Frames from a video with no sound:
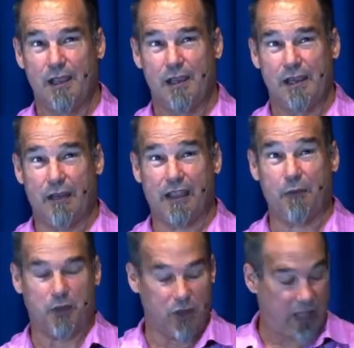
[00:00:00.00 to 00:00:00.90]
Now,
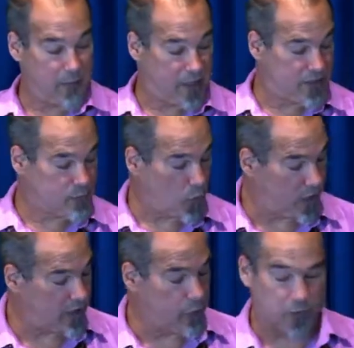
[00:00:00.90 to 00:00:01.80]
again, when you came in this
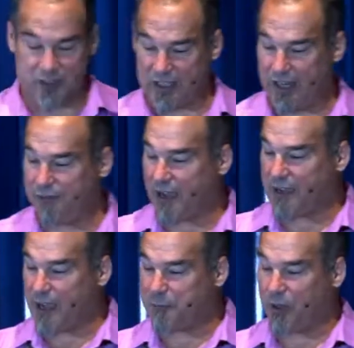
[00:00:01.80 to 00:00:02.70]
morning, you received a
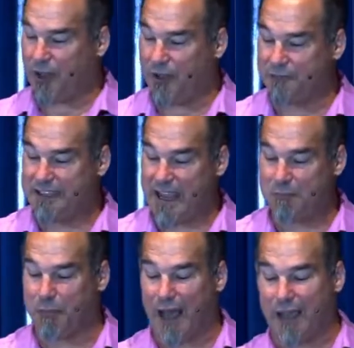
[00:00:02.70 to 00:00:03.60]
couple of
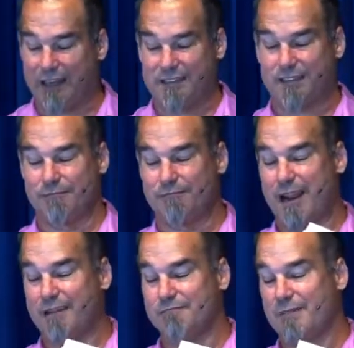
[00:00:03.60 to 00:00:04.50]
dead bodies,
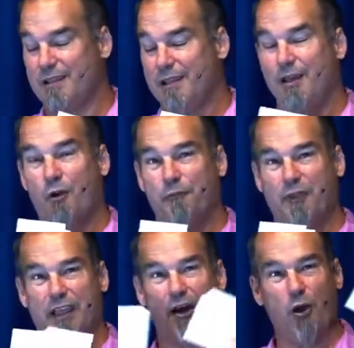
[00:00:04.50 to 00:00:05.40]
right?
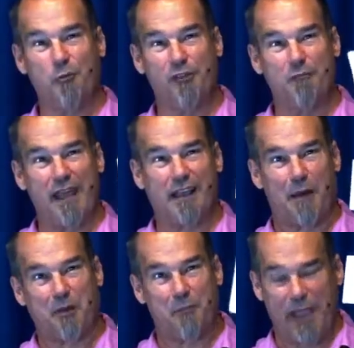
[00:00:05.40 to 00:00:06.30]
Hopefully, at home, you've made a
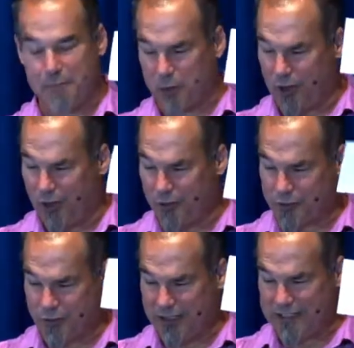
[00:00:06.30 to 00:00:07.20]
couple of paper dolls
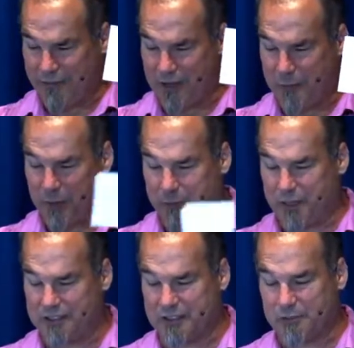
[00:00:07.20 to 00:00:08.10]
or at least have a couple of
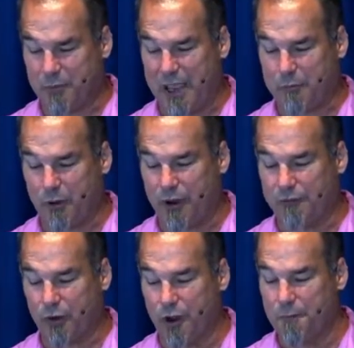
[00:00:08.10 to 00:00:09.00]
pieces of paper of
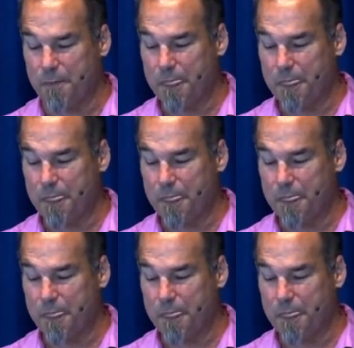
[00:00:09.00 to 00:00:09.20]
your own.